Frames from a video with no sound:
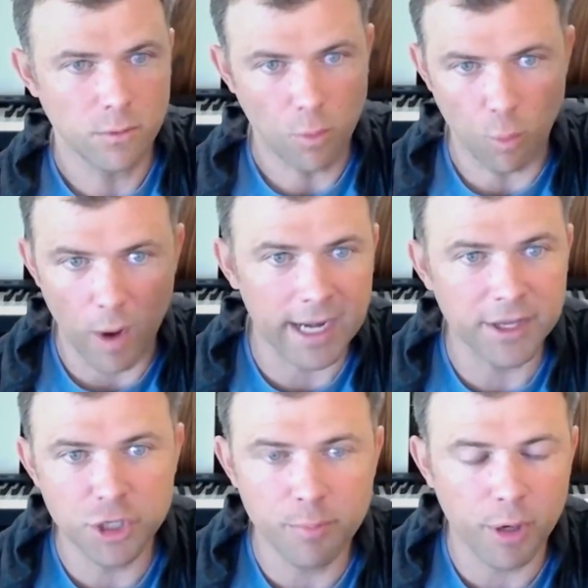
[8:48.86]
Why
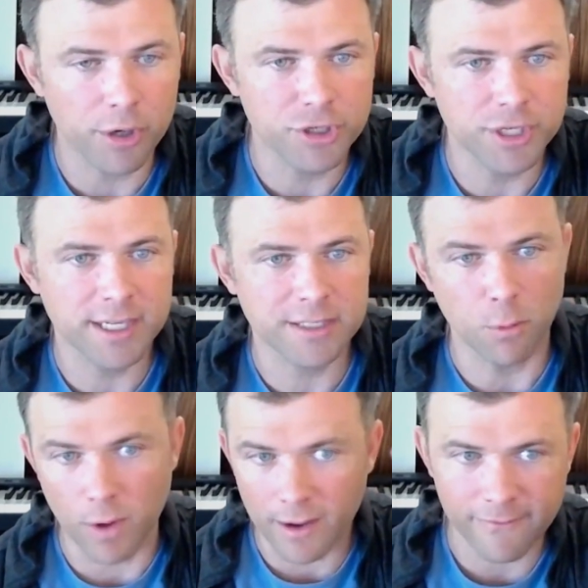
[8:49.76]
did you
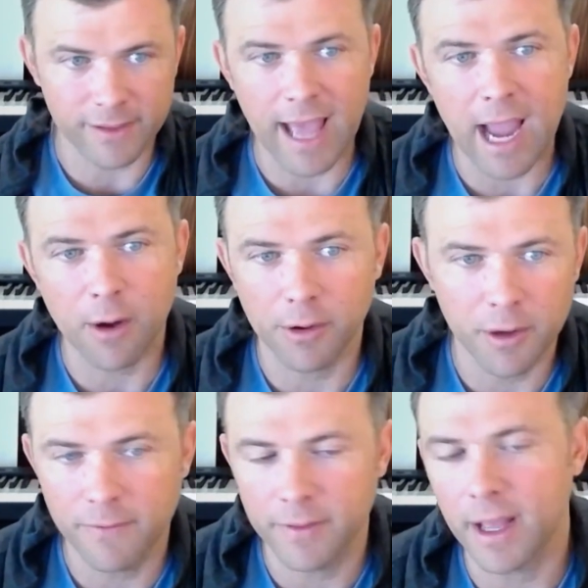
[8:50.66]
purchase? What flag were
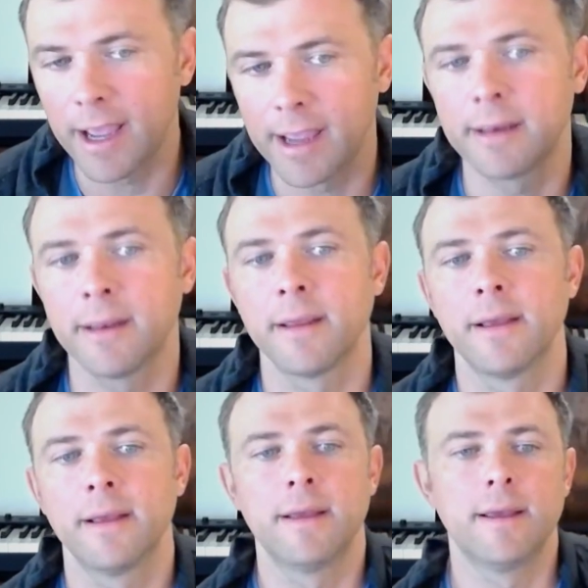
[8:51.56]
you flying?
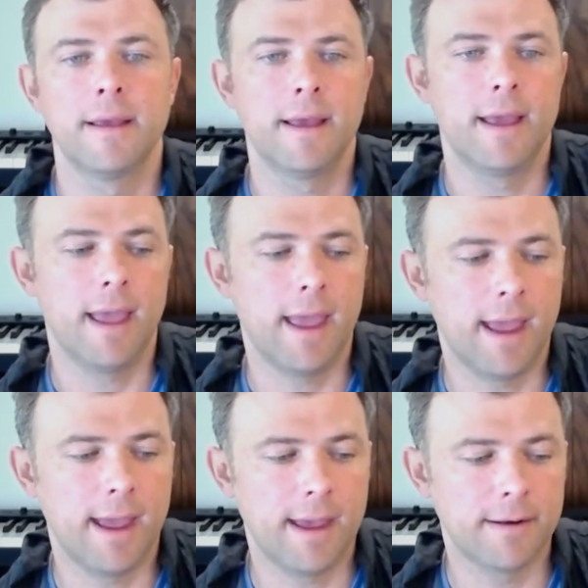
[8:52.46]

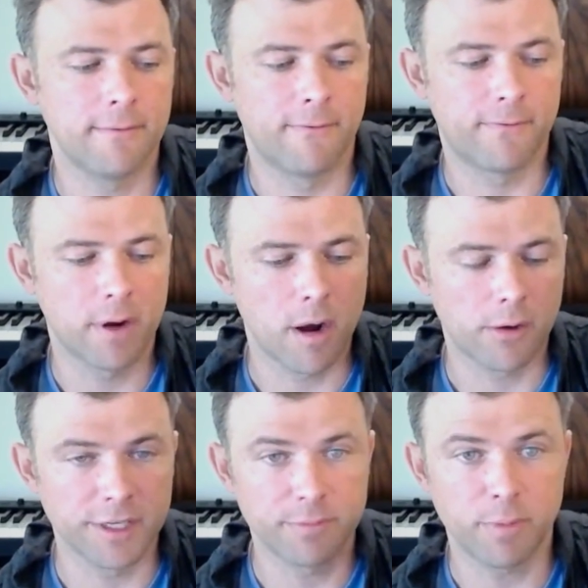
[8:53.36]
And from
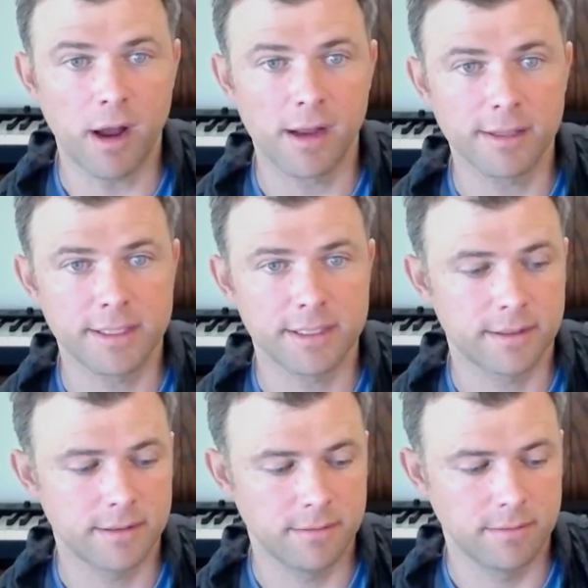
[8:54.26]
our
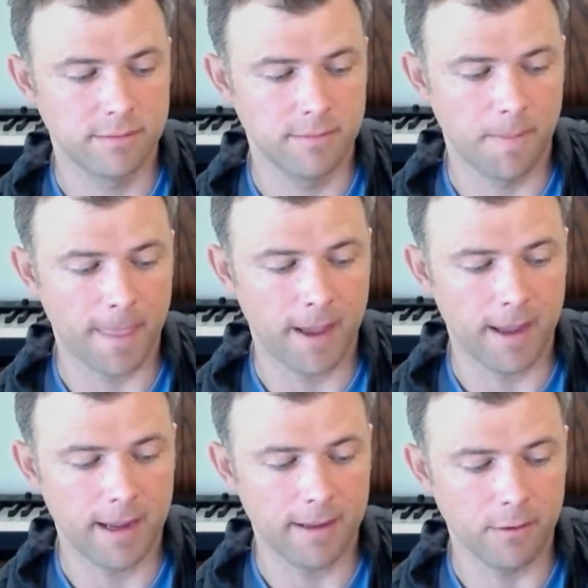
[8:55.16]
response,
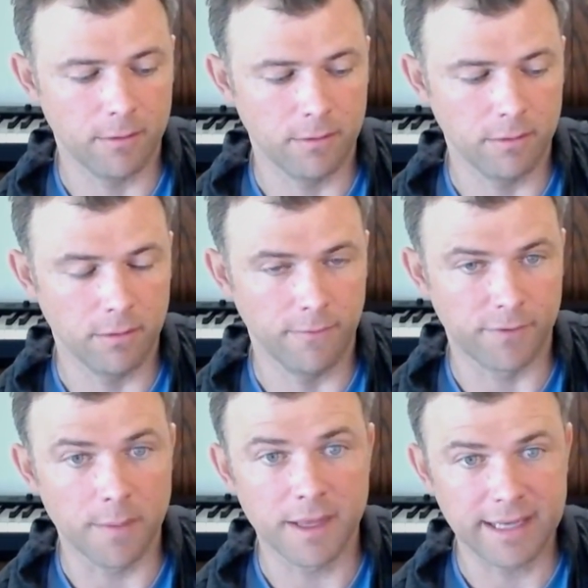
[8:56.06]

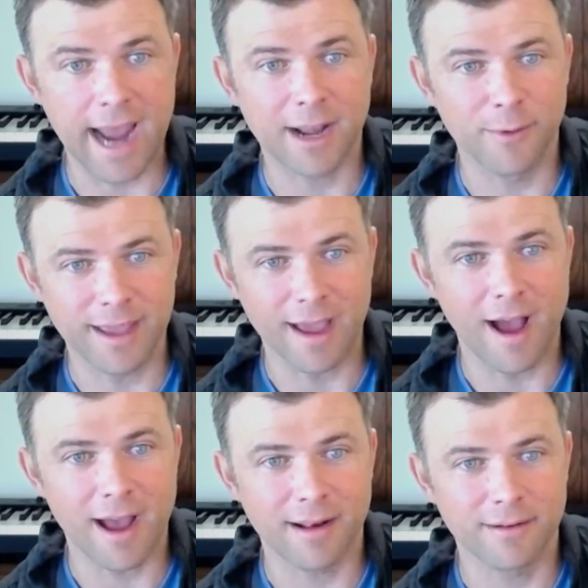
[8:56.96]
from the data we
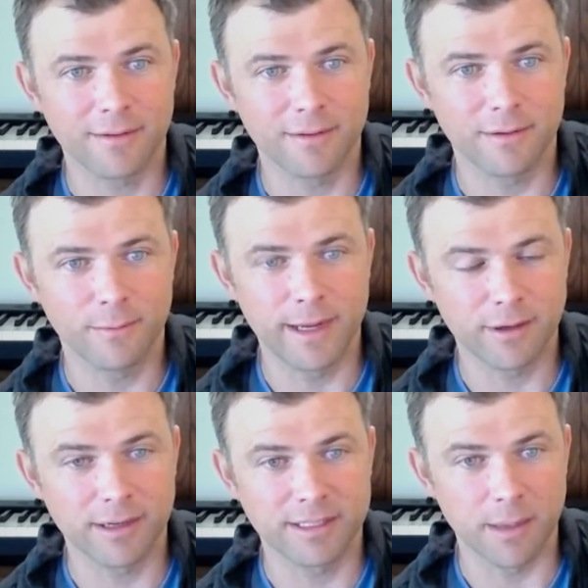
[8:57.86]
got, we
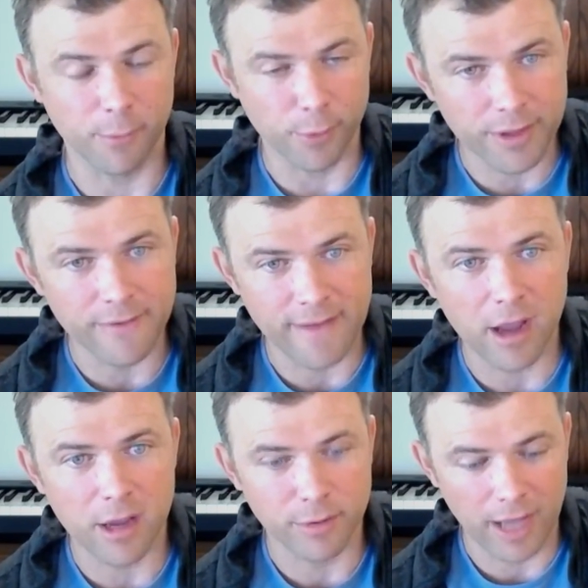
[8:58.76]
learned some really
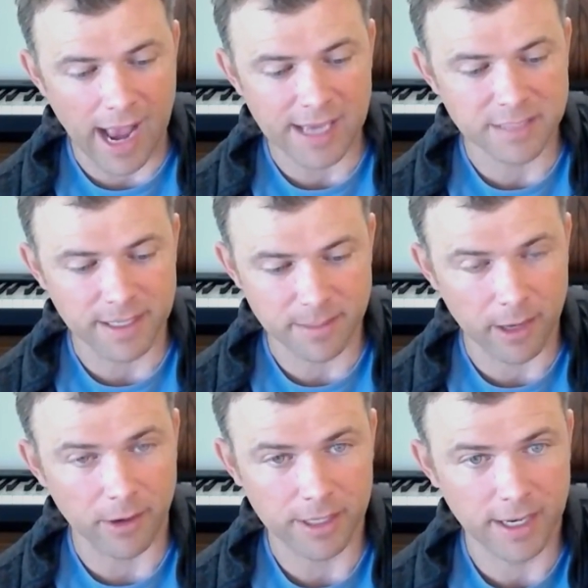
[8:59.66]
valuable aspects
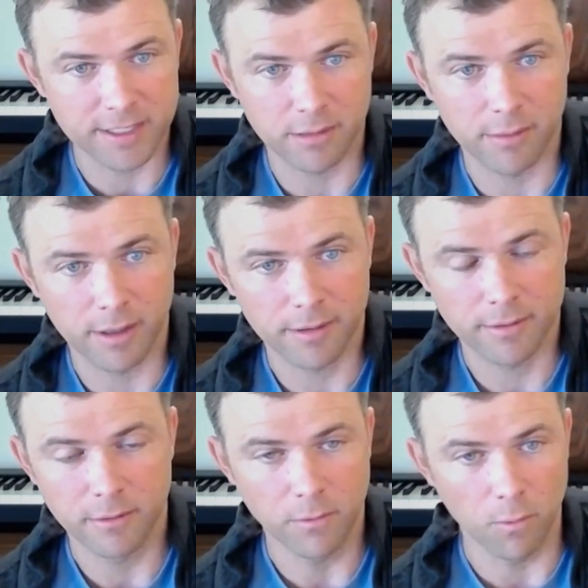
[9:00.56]
about our customer.
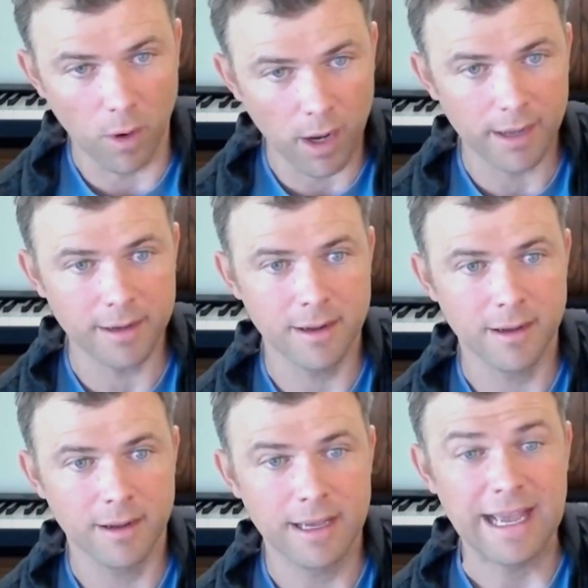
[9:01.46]
One,
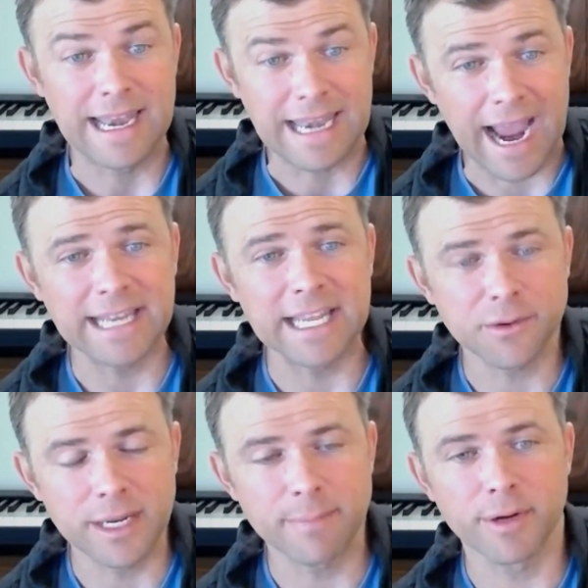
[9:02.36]

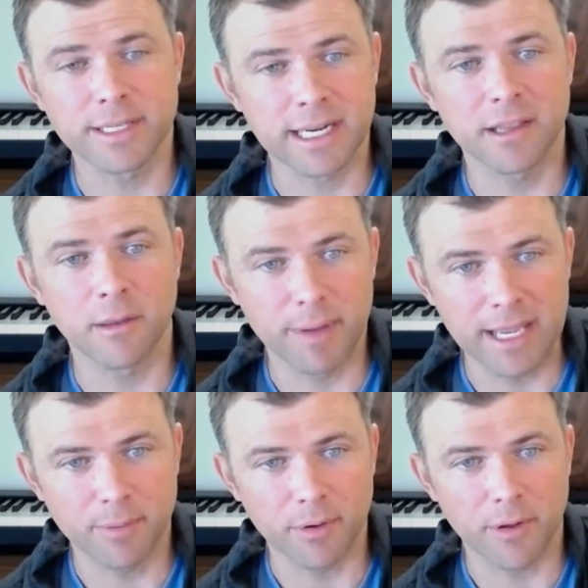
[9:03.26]
93% of the
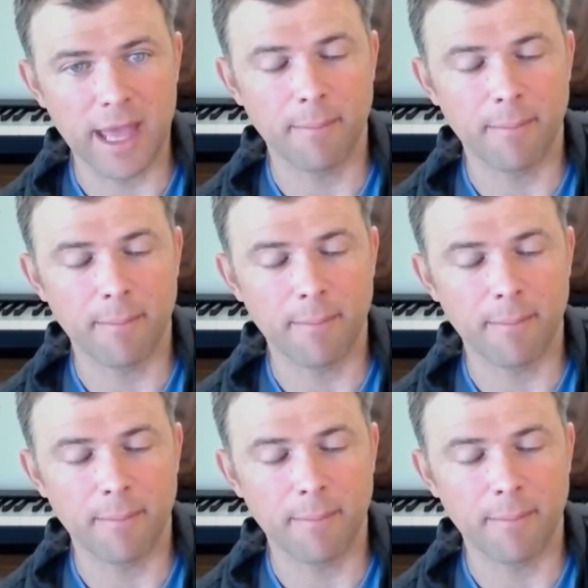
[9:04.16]
people that